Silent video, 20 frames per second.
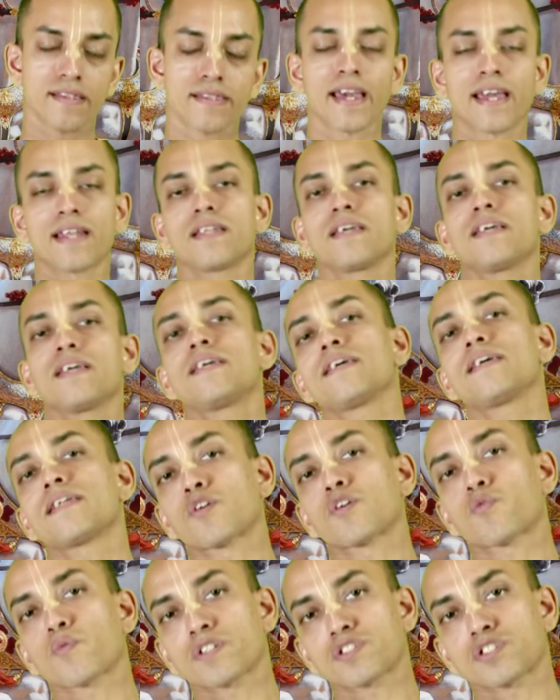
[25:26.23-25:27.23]
Then
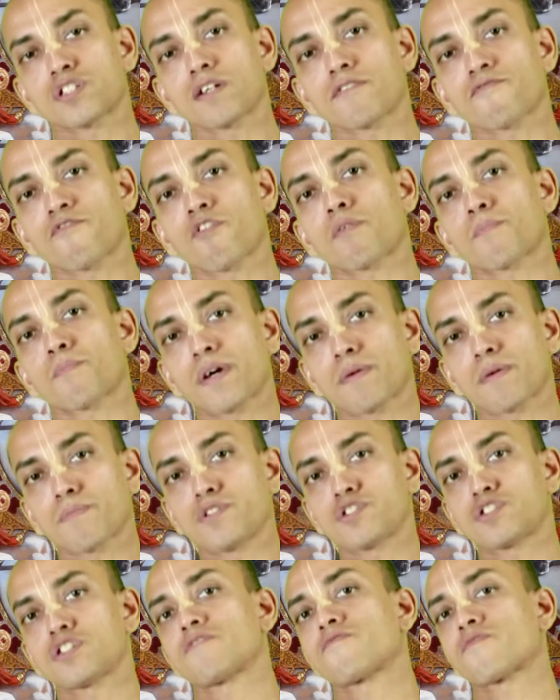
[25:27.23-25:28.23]
he requested for
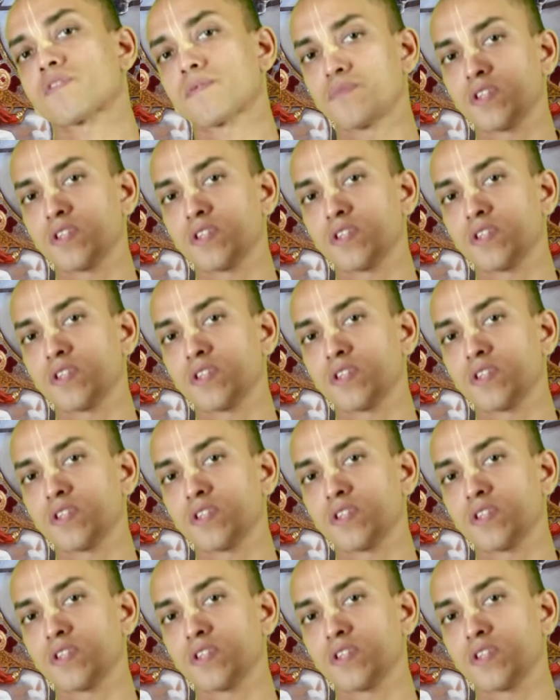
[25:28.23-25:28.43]
permission